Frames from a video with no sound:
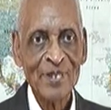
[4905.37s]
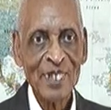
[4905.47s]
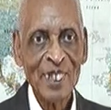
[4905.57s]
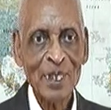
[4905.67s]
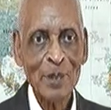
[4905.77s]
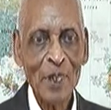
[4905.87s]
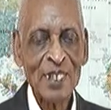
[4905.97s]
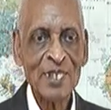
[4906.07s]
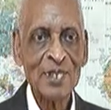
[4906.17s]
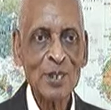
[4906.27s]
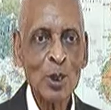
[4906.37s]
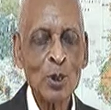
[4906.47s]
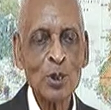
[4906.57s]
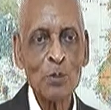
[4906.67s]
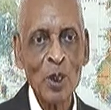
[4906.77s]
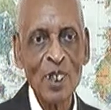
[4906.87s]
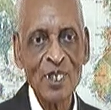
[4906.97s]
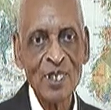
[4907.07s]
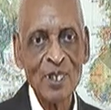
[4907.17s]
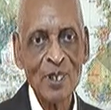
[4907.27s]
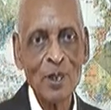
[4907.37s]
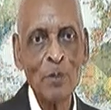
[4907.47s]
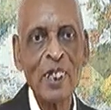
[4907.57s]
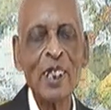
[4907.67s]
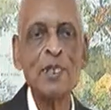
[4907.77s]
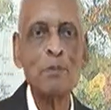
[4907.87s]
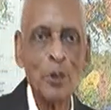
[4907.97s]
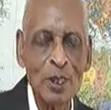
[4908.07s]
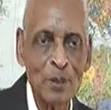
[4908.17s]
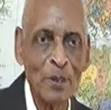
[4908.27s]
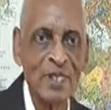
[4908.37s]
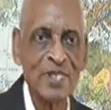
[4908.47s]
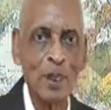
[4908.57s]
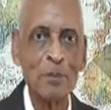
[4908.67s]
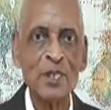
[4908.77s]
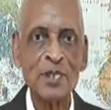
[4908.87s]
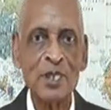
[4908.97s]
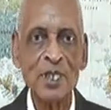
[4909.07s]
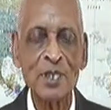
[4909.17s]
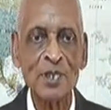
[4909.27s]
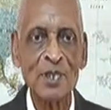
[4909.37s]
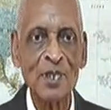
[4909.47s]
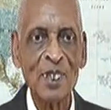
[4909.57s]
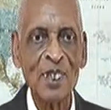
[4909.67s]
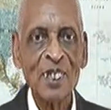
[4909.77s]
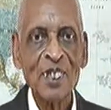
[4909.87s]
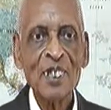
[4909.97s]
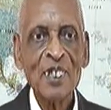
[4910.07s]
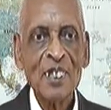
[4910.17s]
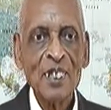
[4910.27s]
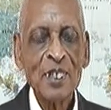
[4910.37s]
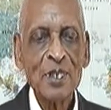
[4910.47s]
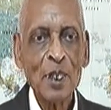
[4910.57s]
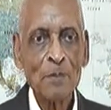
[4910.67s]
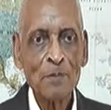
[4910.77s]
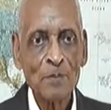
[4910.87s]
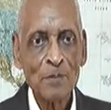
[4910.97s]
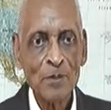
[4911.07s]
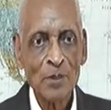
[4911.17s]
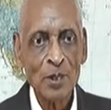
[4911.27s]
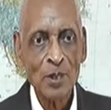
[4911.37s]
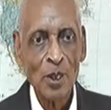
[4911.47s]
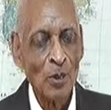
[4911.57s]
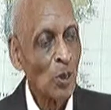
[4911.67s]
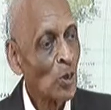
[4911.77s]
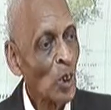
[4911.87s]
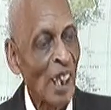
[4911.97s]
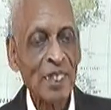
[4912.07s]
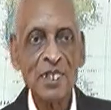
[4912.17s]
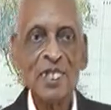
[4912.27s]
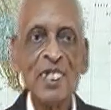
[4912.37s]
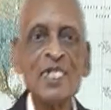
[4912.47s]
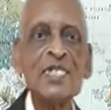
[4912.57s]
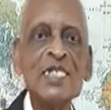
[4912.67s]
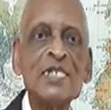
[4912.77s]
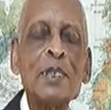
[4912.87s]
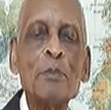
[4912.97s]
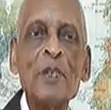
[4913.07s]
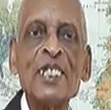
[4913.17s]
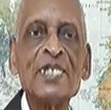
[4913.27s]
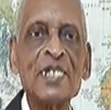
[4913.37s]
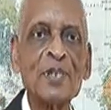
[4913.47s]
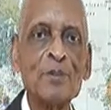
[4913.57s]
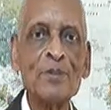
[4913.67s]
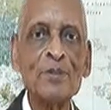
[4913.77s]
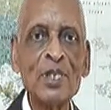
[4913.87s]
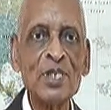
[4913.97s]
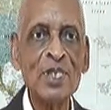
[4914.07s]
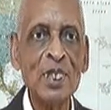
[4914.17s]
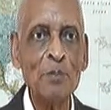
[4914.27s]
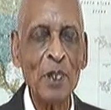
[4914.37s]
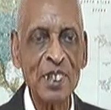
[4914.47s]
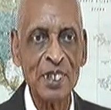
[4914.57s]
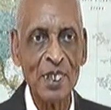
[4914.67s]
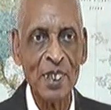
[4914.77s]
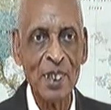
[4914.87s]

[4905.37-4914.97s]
And the message told the brother who became the principal and some of the teachers, he said, don't go to a lot of detail, teach them the basic. What you need basic.